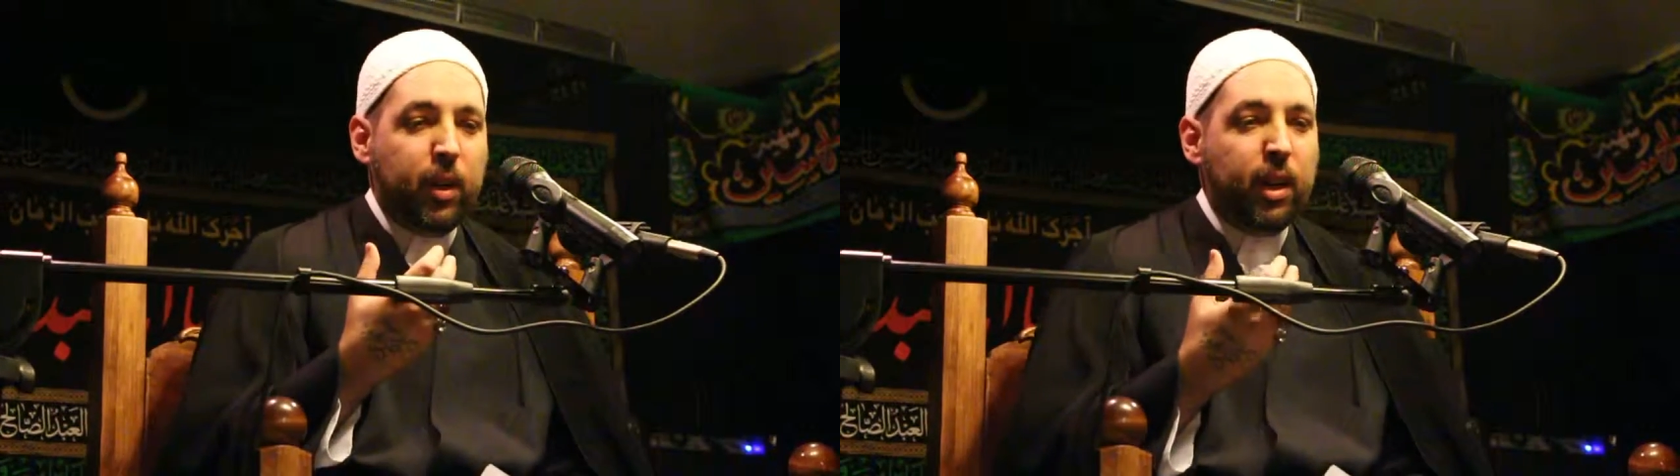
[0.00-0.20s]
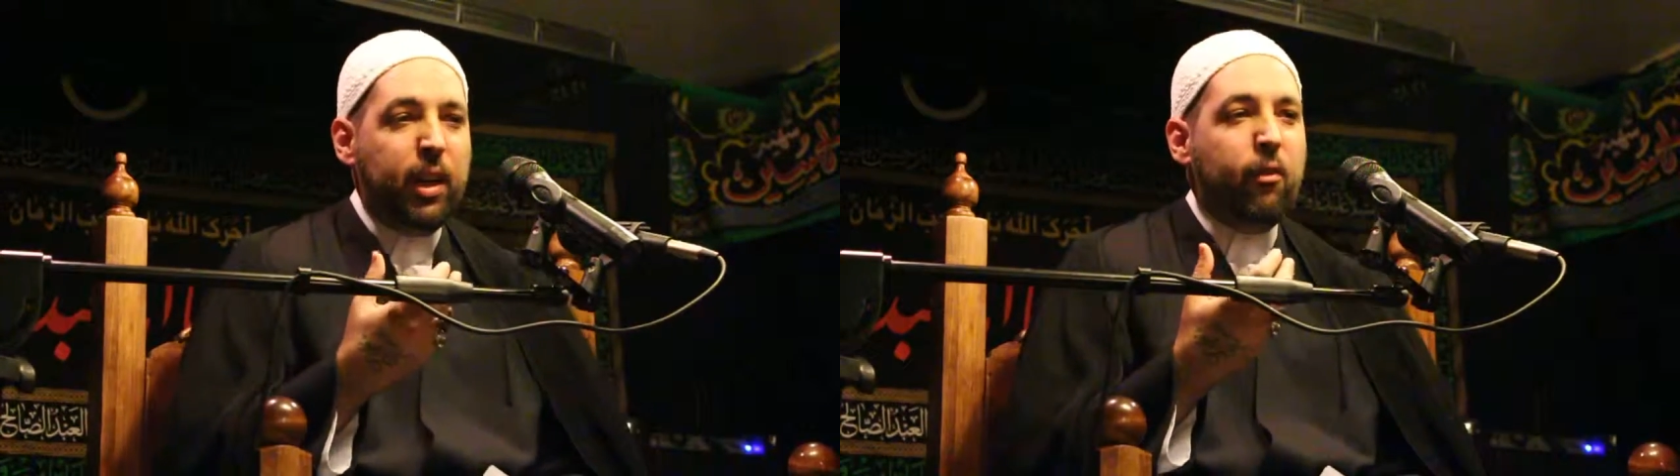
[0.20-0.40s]

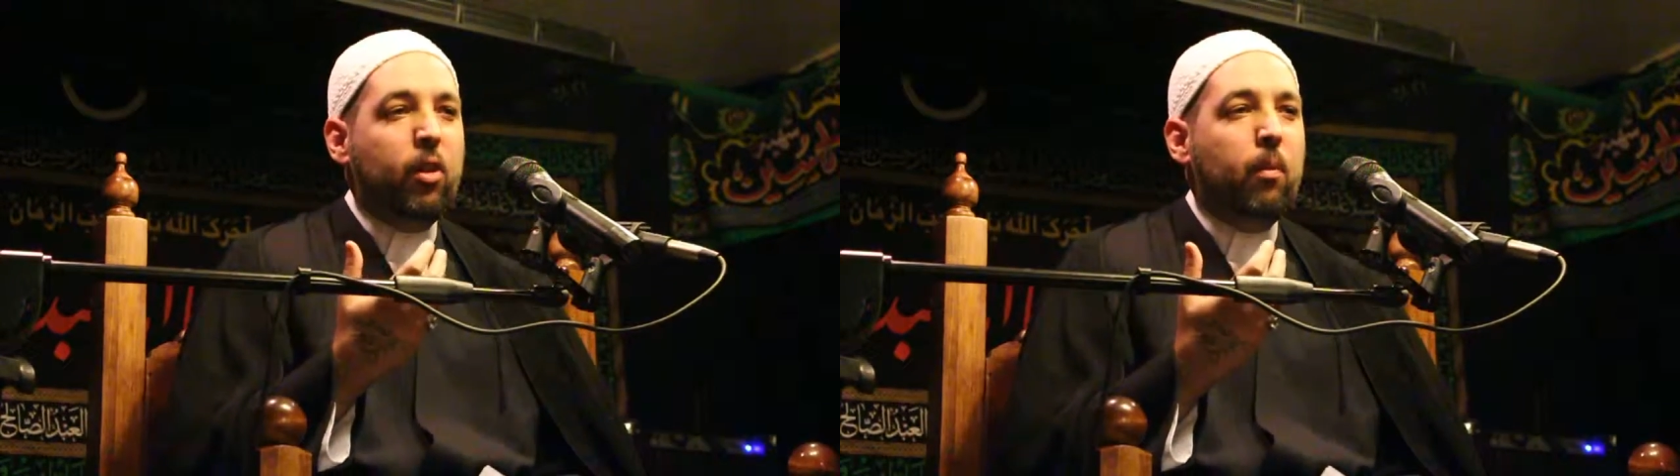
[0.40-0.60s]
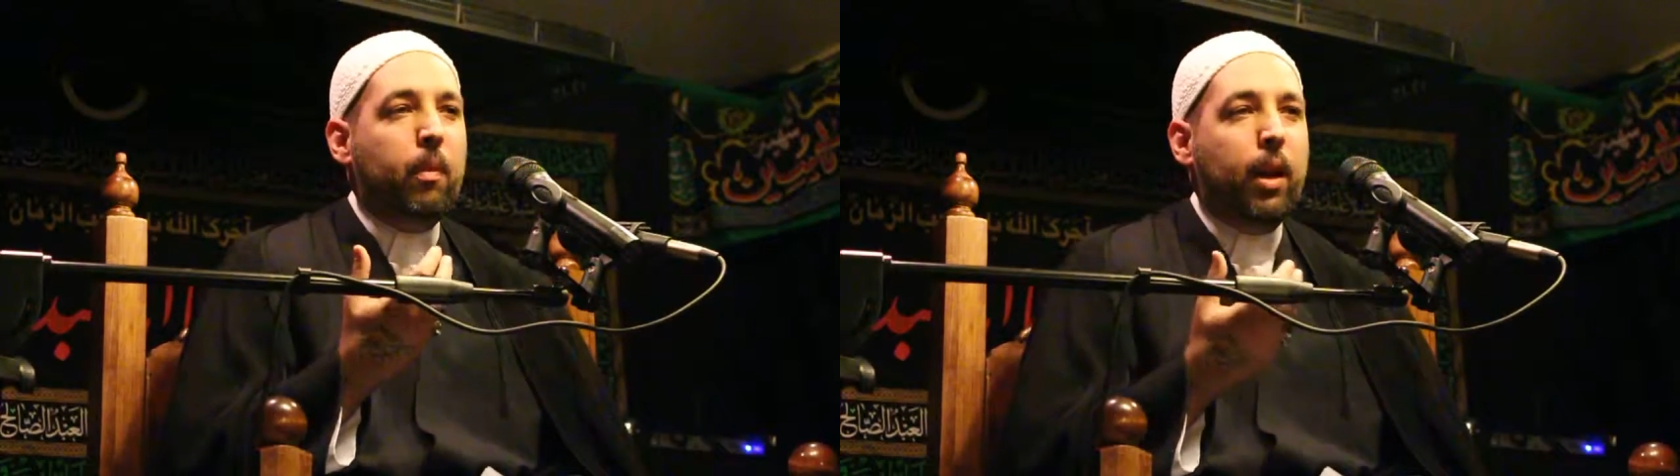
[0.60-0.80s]

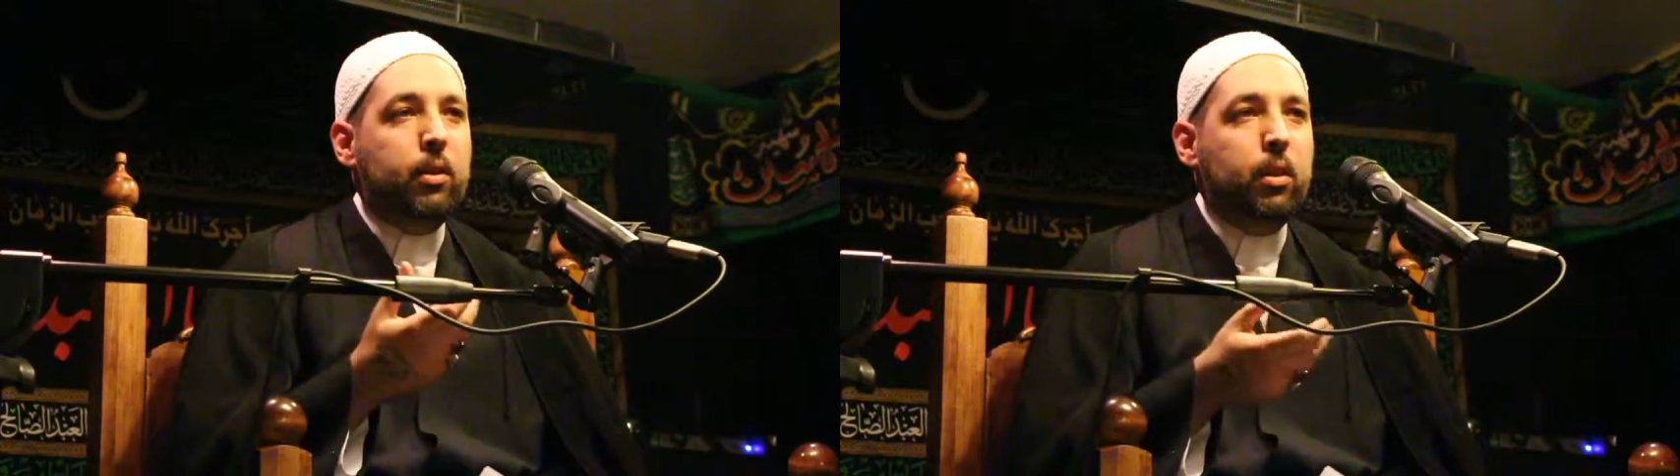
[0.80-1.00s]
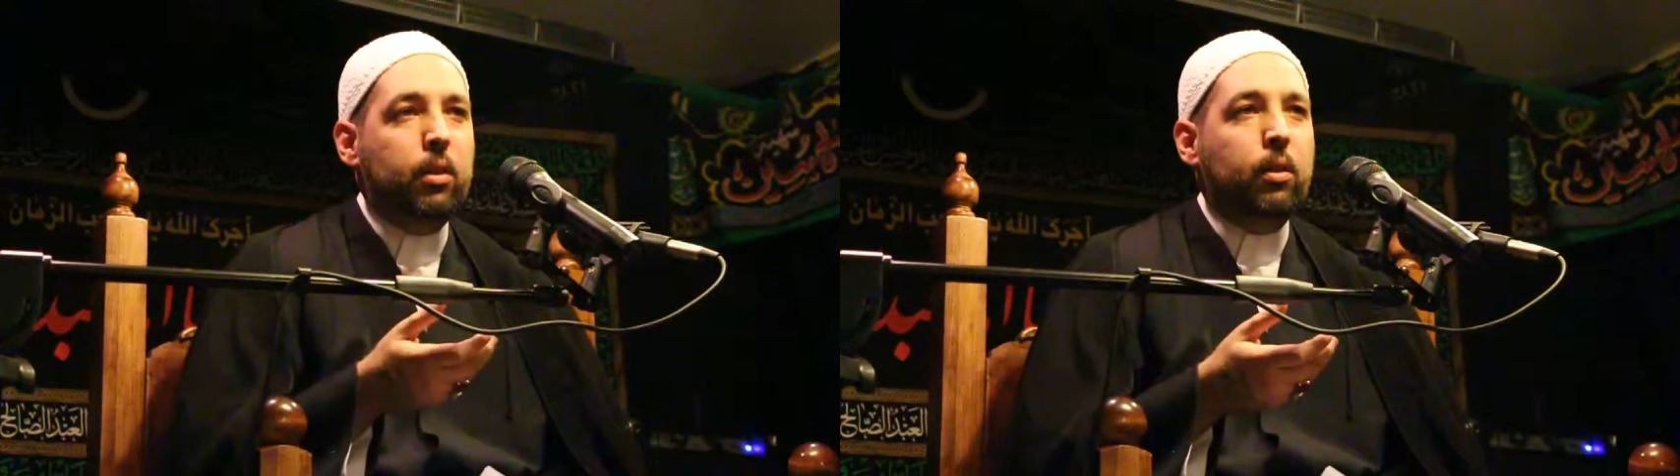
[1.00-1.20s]
even
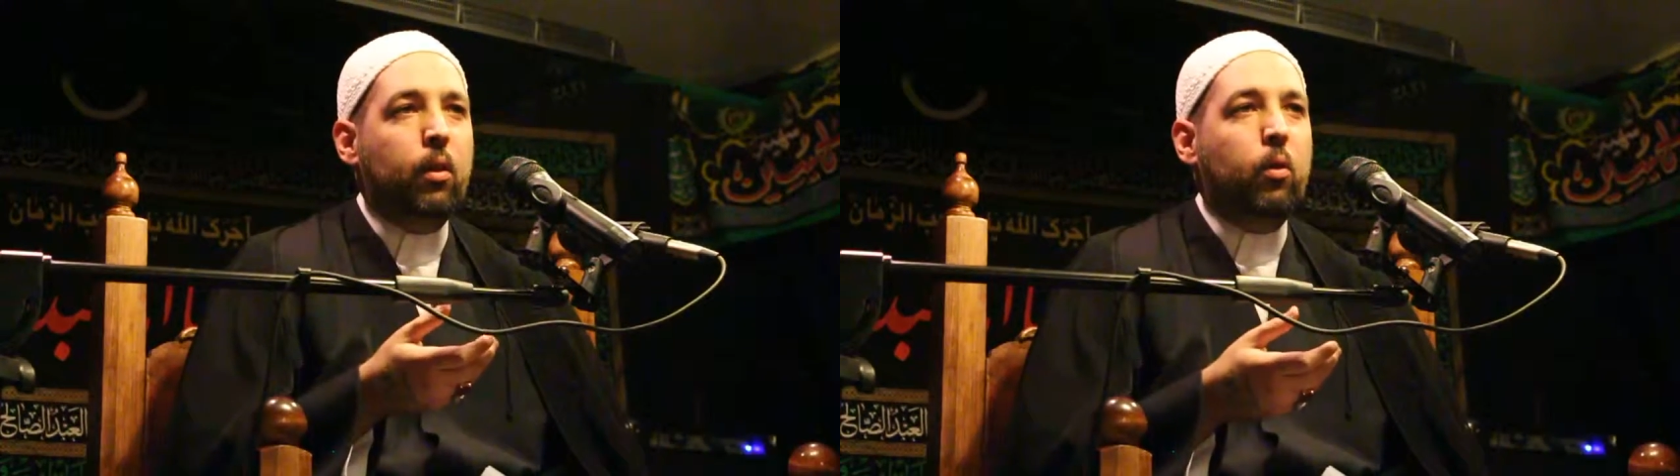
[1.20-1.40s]
imagine